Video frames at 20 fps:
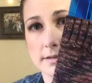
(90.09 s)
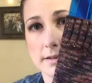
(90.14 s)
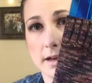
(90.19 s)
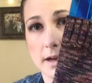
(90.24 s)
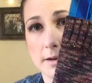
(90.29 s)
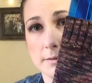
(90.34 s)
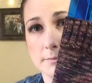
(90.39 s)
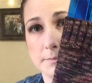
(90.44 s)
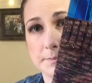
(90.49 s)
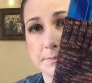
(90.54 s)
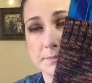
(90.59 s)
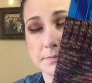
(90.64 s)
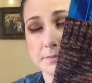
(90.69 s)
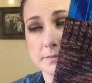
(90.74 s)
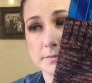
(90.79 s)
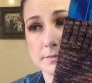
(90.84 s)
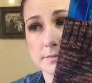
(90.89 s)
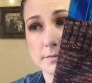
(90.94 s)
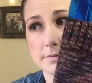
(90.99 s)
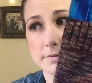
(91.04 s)
I
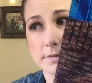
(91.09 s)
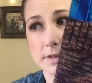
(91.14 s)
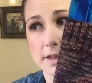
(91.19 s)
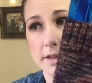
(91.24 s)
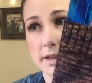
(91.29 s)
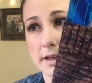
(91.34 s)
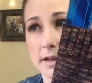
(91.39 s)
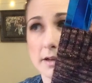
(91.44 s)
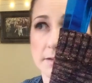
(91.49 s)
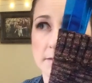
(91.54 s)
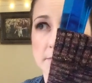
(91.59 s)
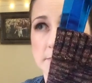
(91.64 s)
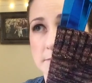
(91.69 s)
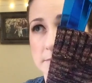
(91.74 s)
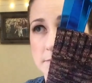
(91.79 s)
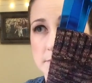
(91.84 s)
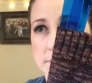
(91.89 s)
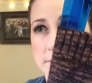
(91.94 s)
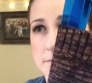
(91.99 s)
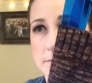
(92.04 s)
think
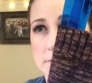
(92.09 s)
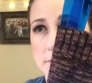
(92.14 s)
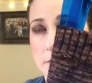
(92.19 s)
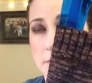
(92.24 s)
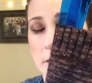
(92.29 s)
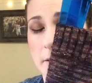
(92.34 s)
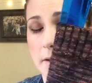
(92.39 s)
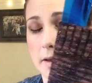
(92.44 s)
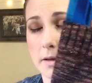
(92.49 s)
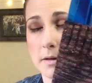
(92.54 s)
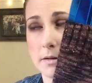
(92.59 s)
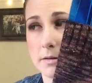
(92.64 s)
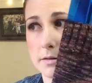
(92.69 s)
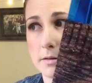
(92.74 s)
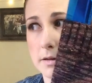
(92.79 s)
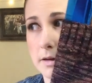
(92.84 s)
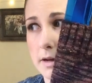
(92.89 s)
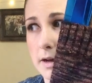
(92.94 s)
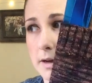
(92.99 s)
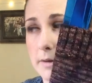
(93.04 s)

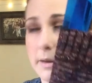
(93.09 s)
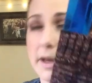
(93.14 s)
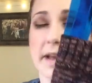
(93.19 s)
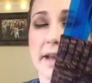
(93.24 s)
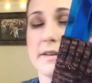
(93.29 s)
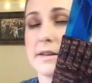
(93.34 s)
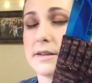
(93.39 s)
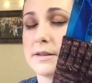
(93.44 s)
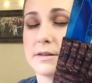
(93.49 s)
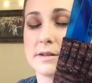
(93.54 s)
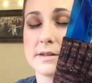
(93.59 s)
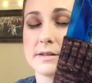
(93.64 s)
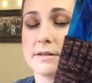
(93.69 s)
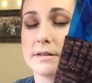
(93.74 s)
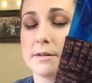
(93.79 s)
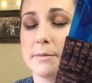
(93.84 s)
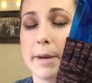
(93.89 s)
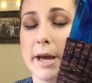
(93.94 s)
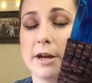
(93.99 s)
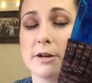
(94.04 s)

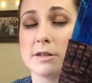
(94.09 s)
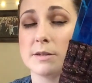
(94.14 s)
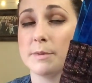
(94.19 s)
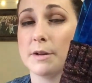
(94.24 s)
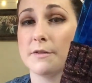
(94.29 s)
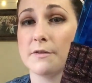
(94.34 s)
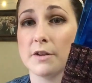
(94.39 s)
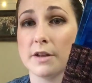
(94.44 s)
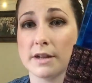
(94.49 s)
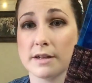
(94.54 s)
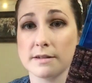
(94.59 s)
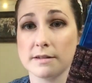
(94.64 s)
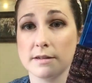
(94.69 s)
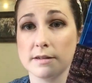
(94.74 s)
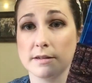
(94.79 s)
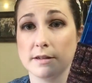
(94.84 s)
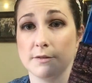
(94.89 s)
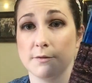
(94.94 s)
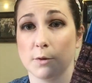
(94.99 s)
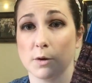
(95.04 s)
the pattern's made for like a
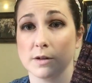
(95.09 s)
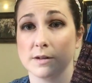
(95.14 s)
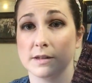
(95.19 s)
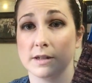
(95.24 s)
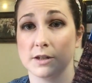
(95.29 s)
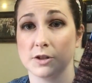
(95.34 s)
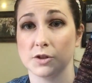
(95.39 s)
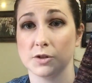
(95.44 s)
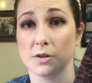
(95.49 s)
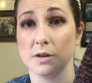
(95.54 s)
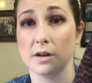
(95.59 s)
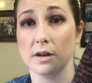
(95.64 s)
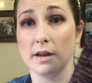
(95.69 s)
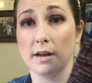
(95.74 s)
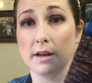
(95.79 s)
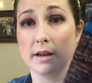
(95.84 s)
64 stitch